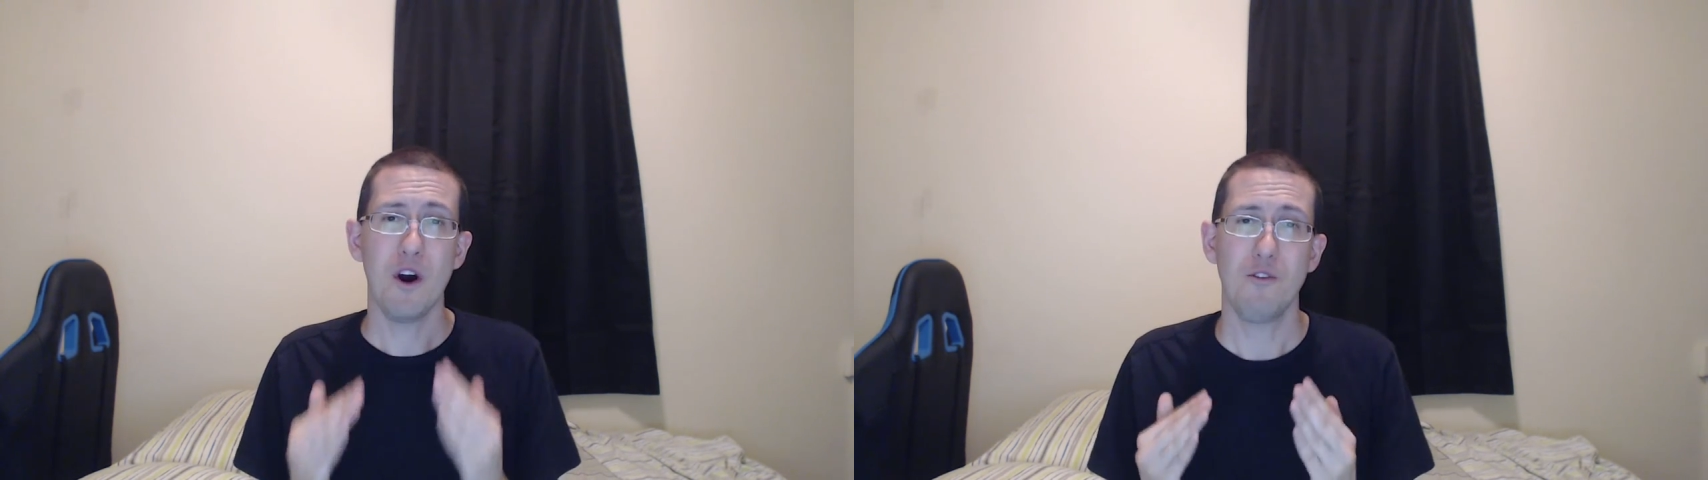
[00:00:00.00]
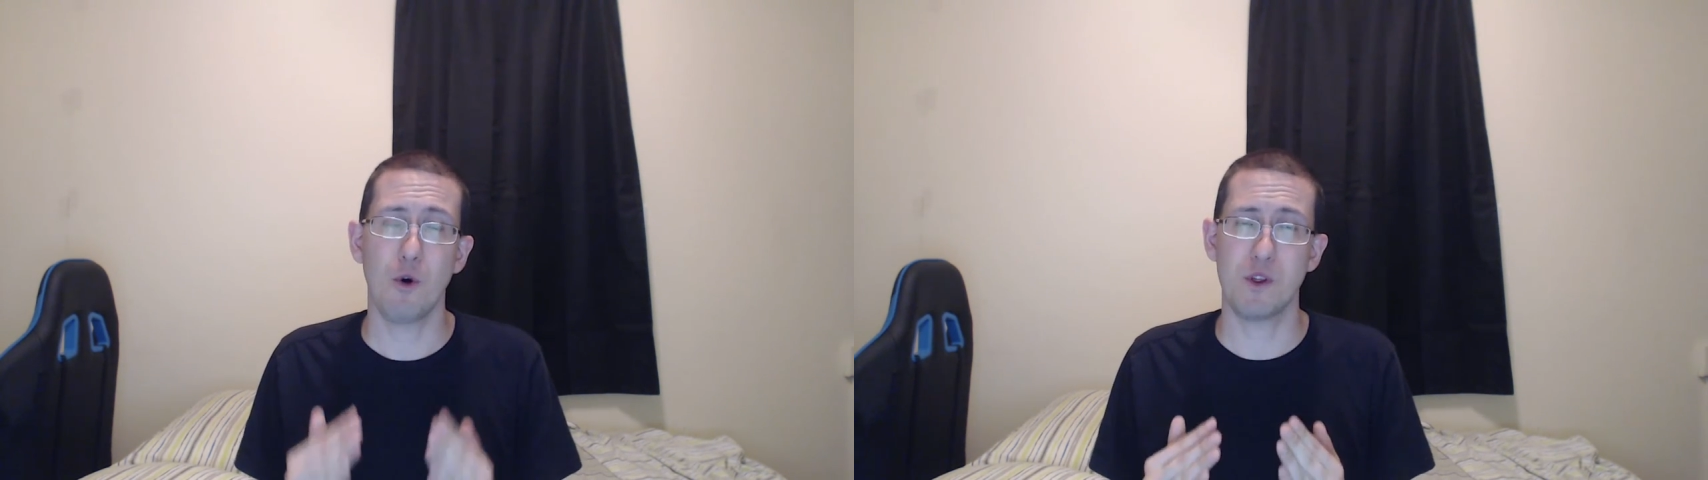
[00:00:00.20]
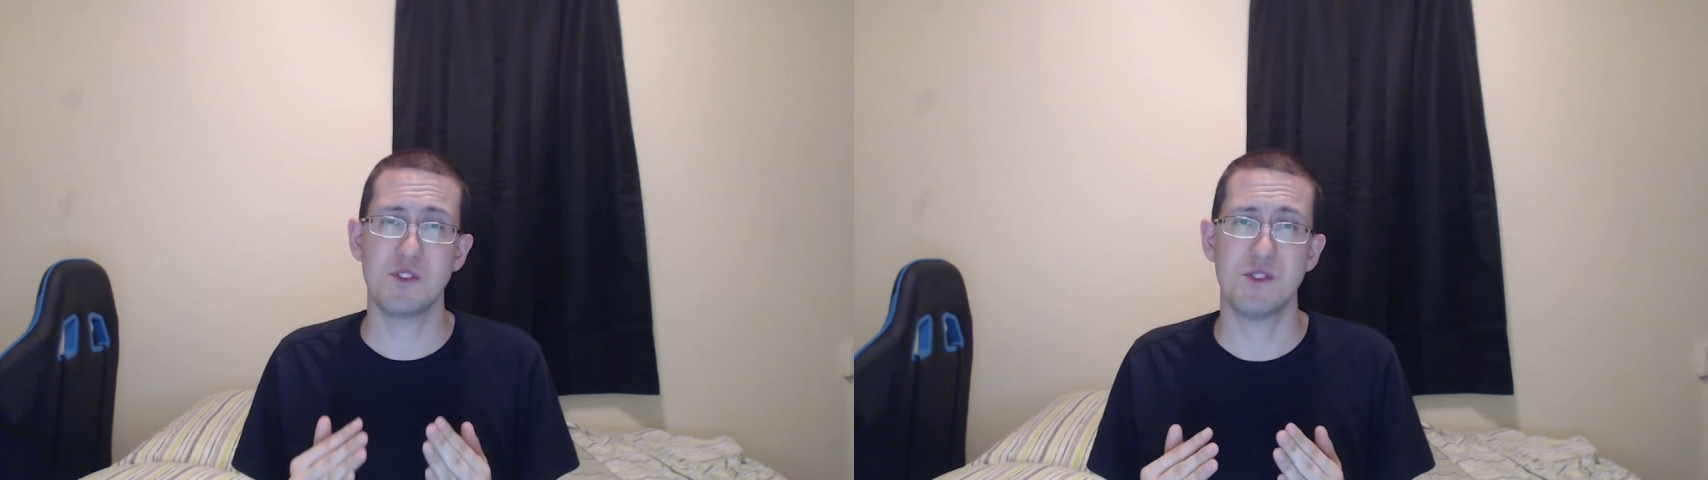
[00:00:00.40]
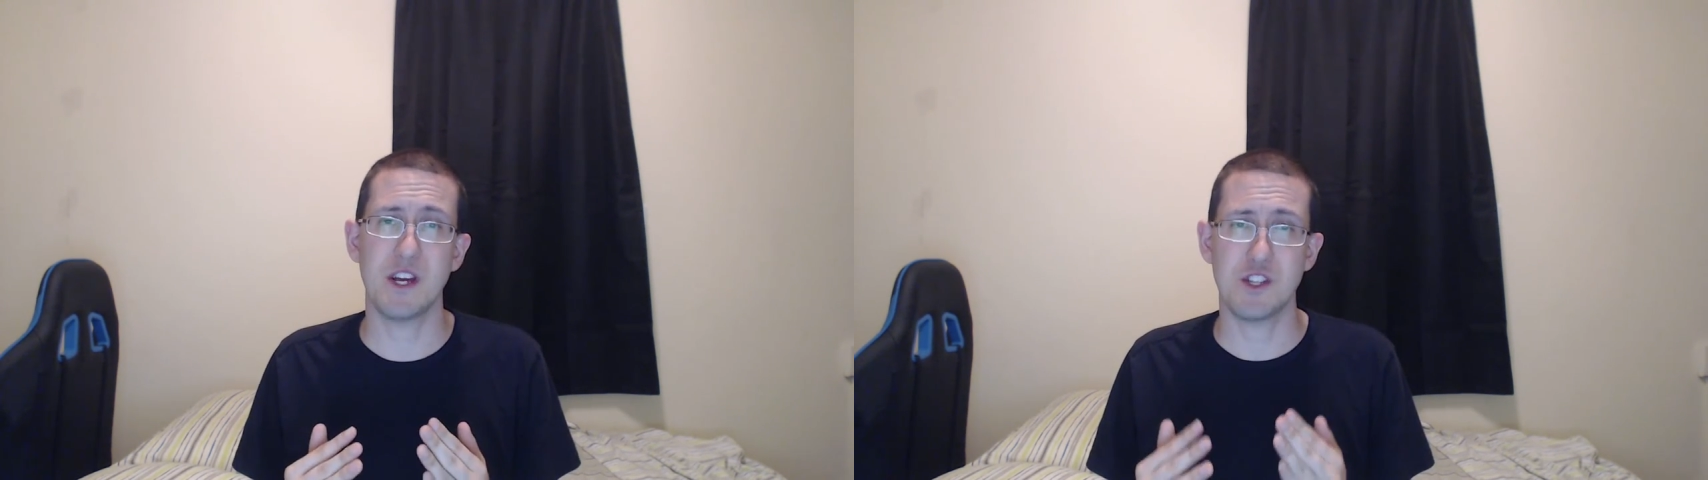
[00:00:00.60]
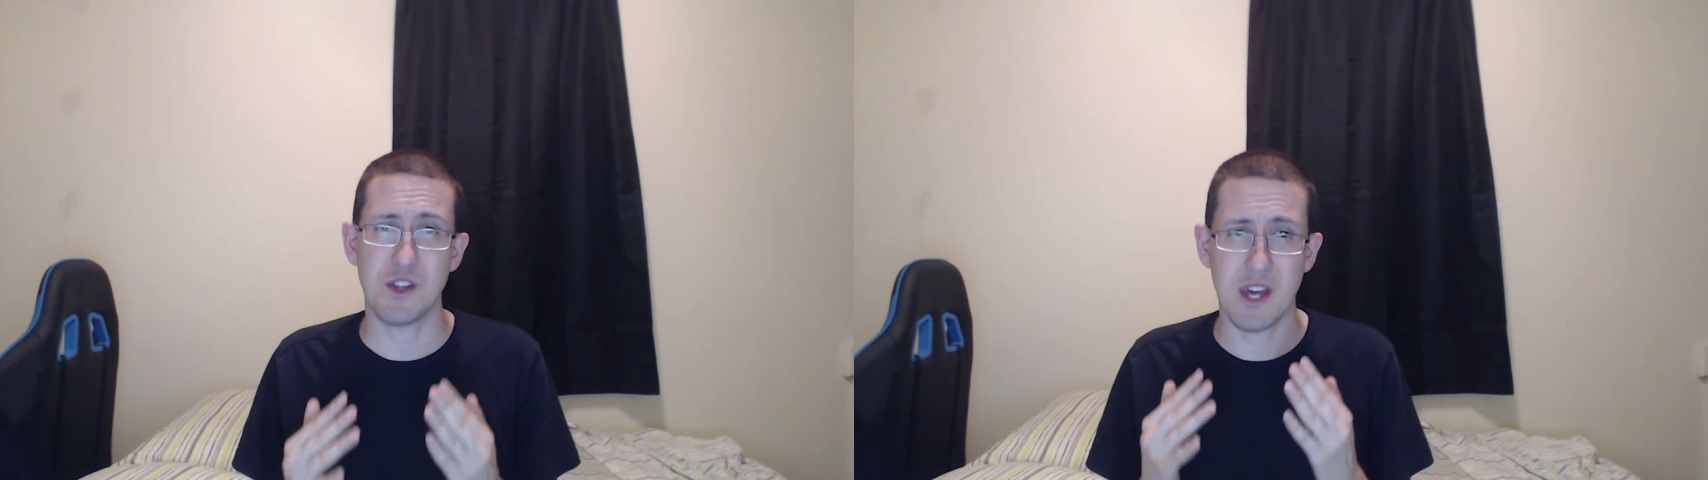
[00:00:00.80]
for this
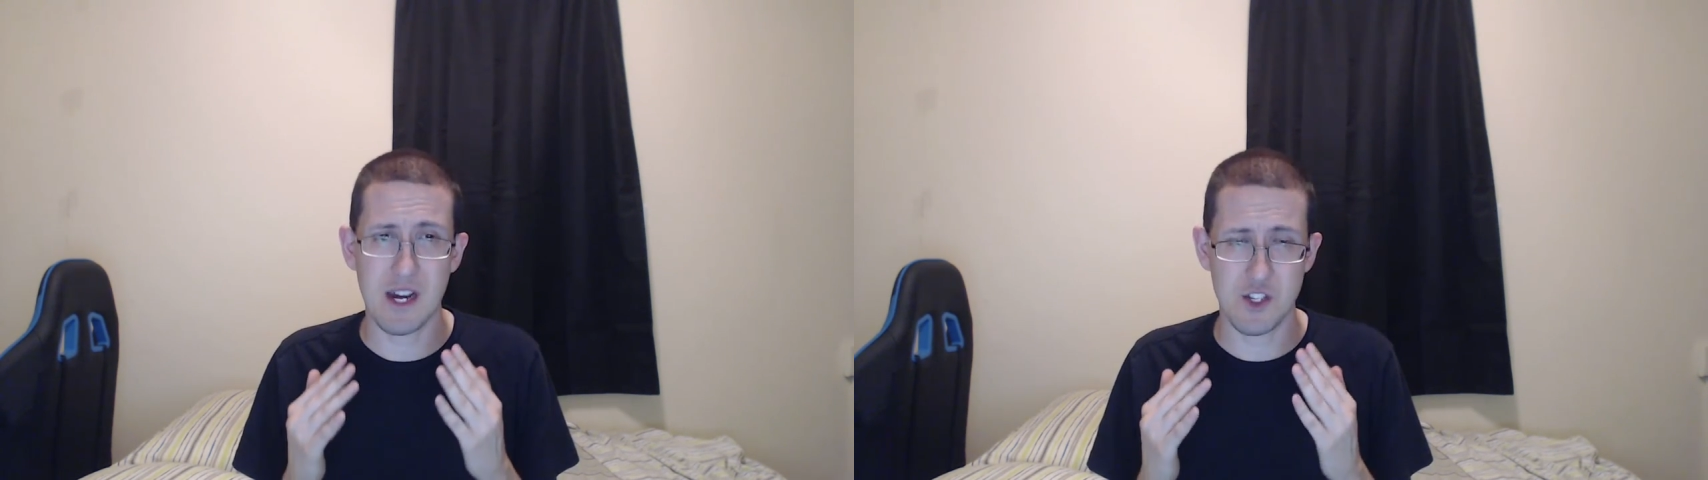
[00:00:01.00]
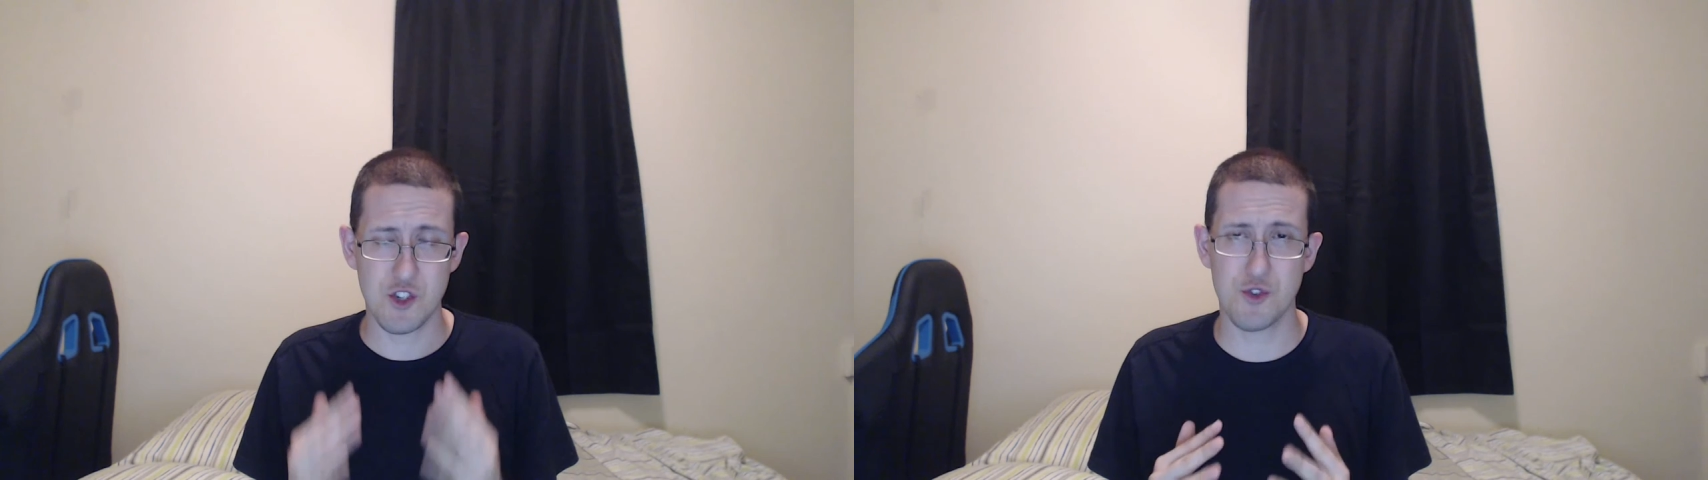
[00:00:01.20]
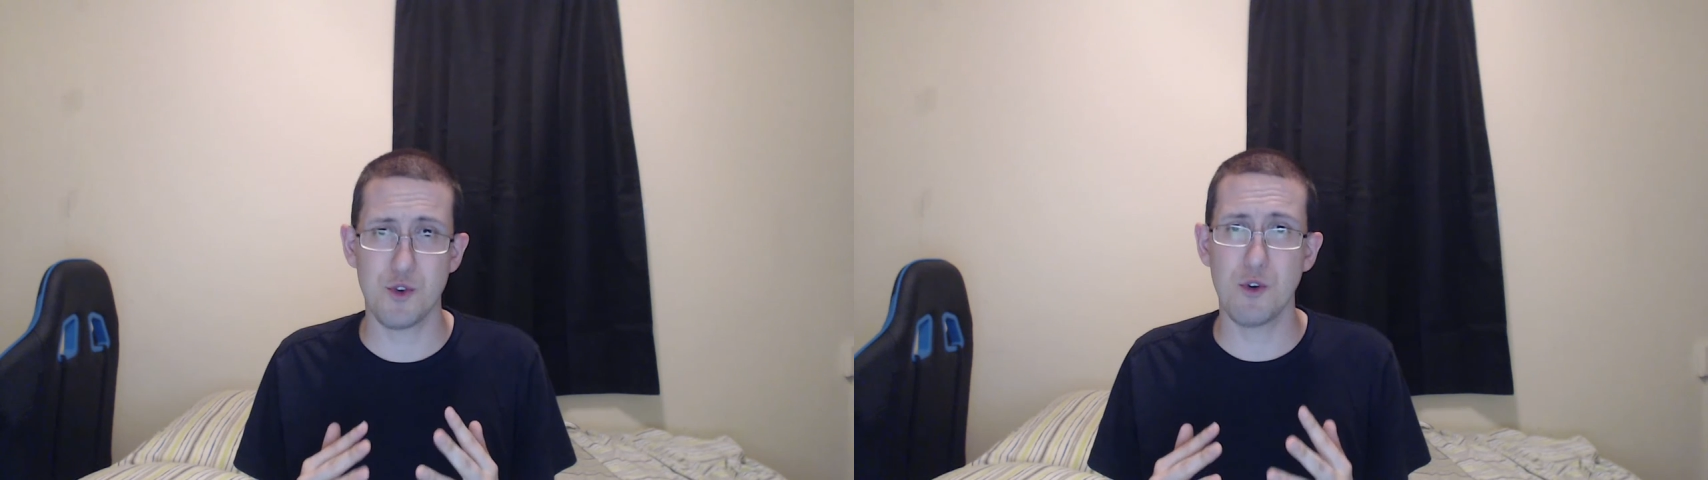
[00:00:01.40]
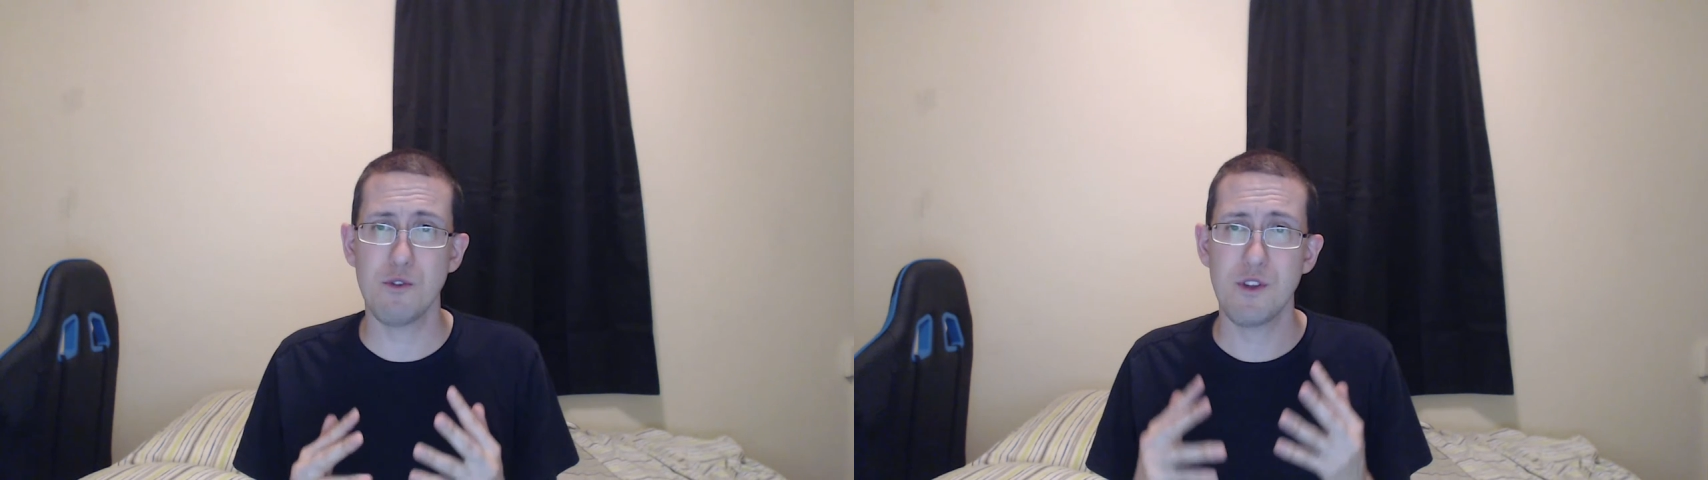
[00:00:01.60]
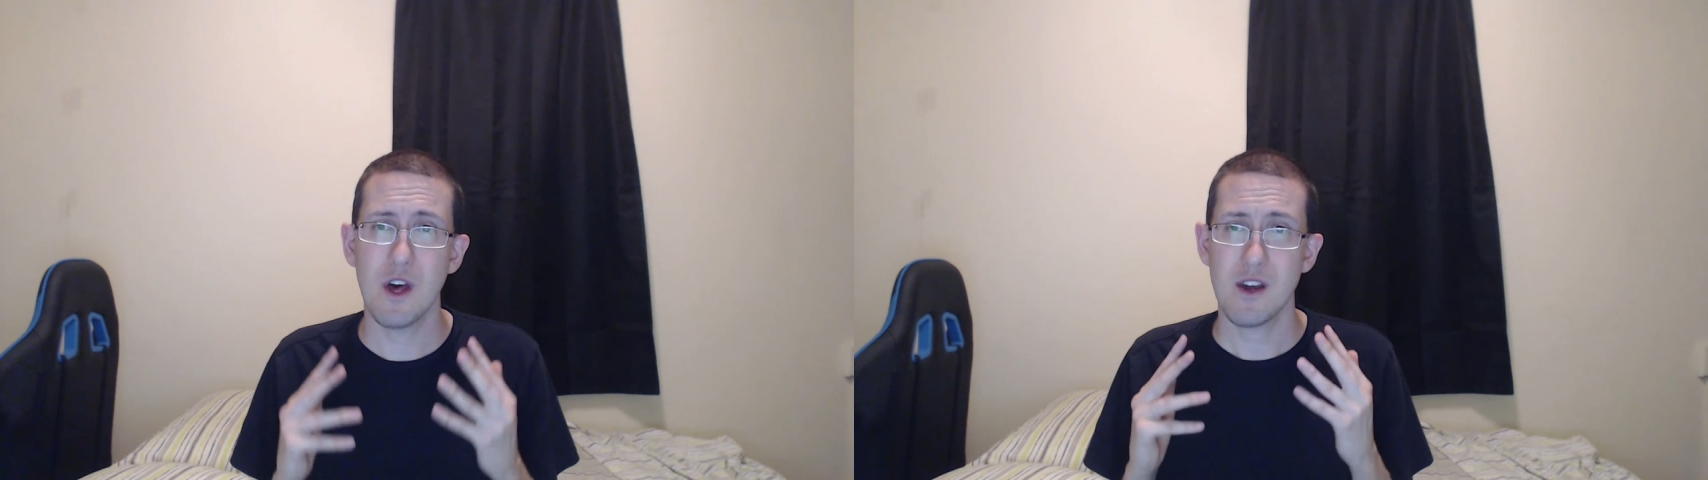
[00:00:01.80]
nation, that God's truth,